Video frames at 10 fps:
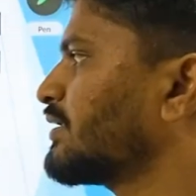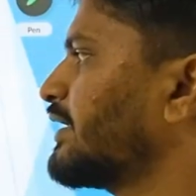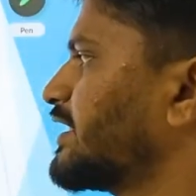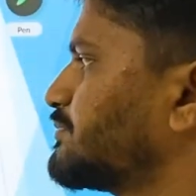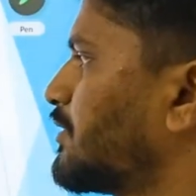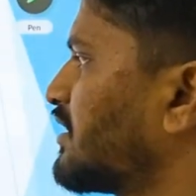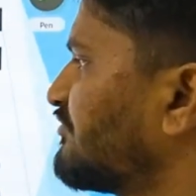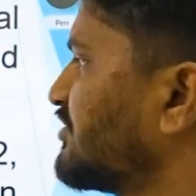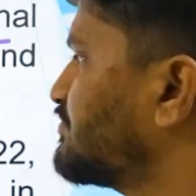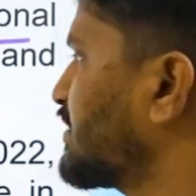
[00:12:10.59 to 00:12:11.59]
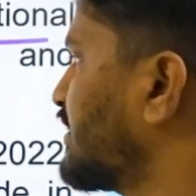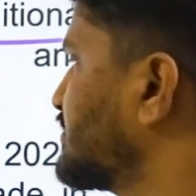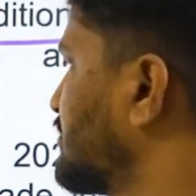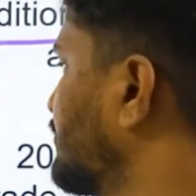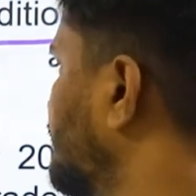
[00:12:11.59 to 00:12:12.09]
As part of this
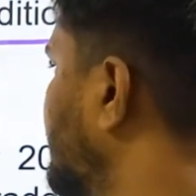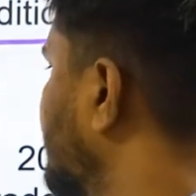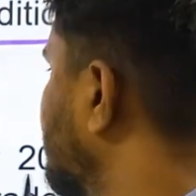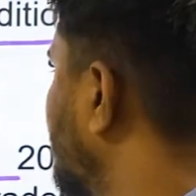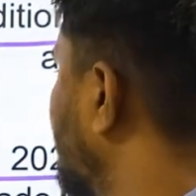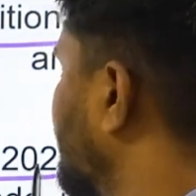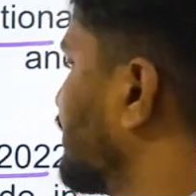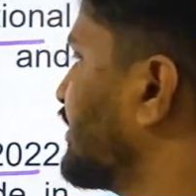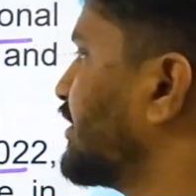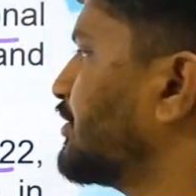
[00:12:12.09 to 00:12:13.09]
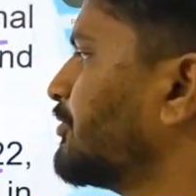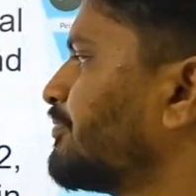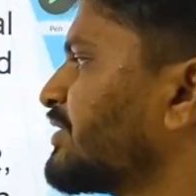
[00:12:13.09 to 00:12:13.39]
mechanism, in December 2022,